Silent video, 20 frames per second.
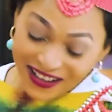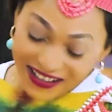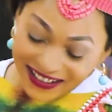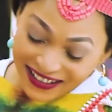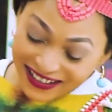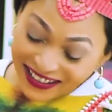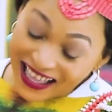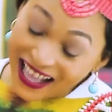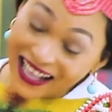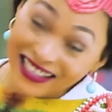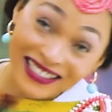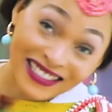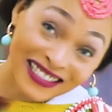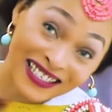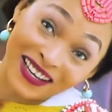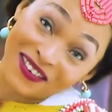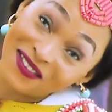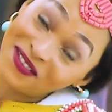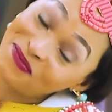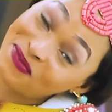That's
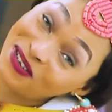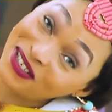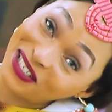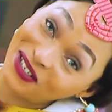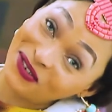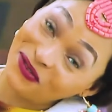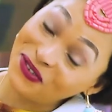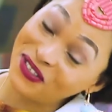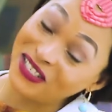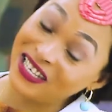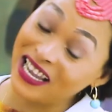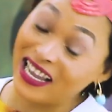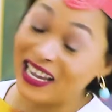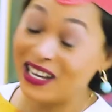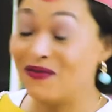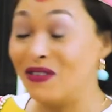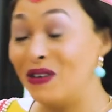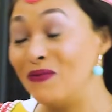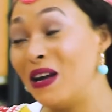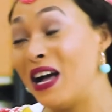a beautiful day.
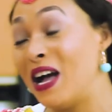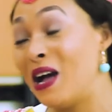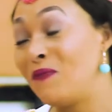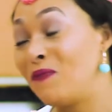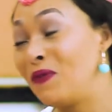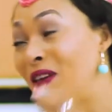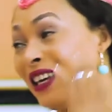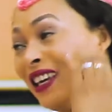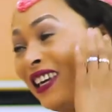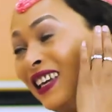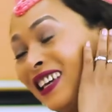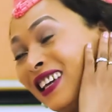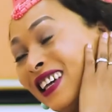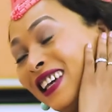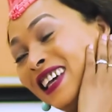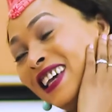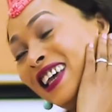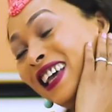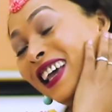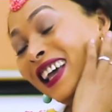I'm happy.
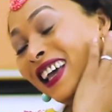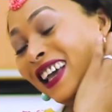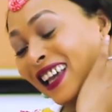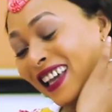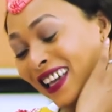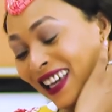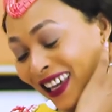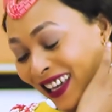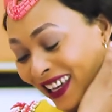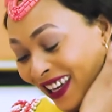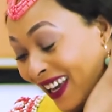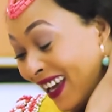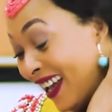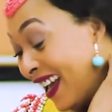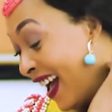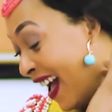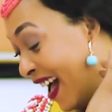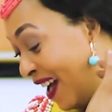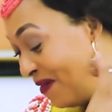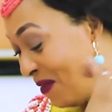
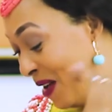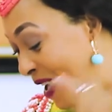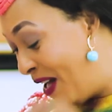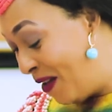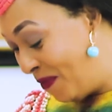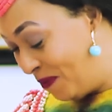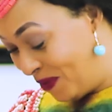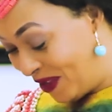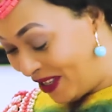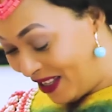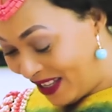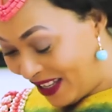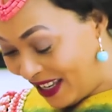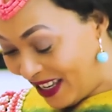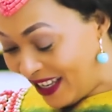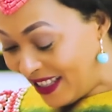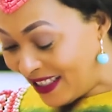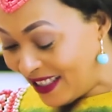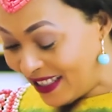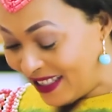I'm happy.
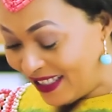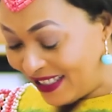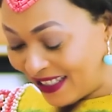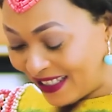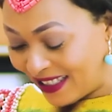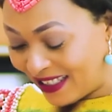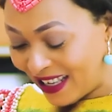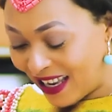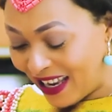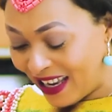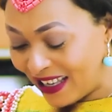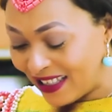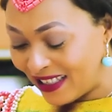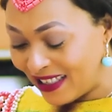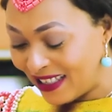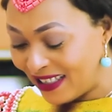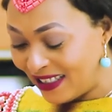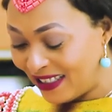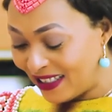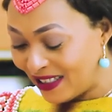
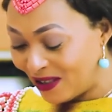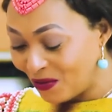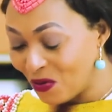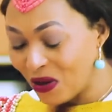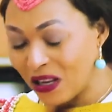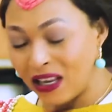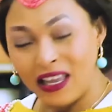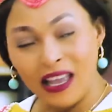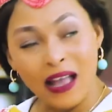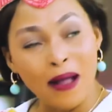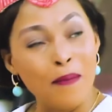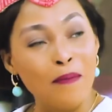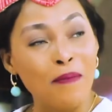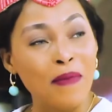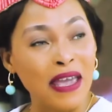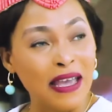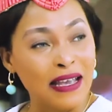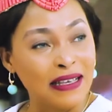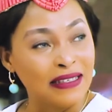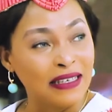This is really
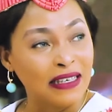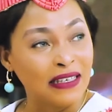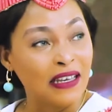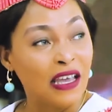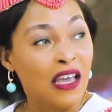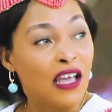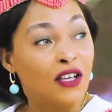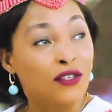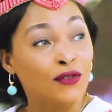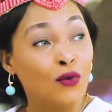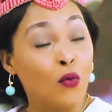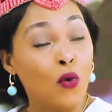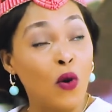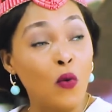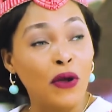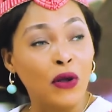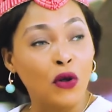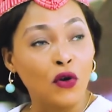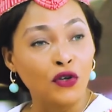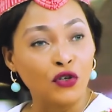amazing. So what
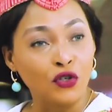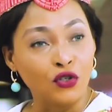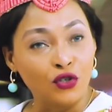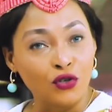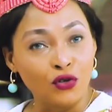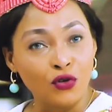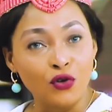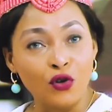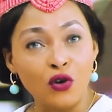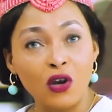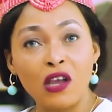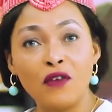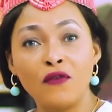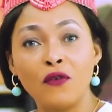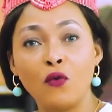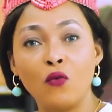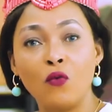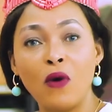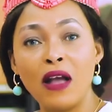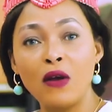we're going to do,
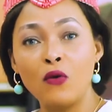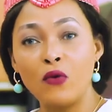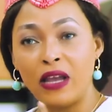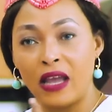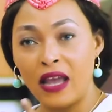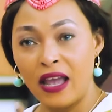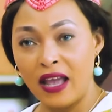even while we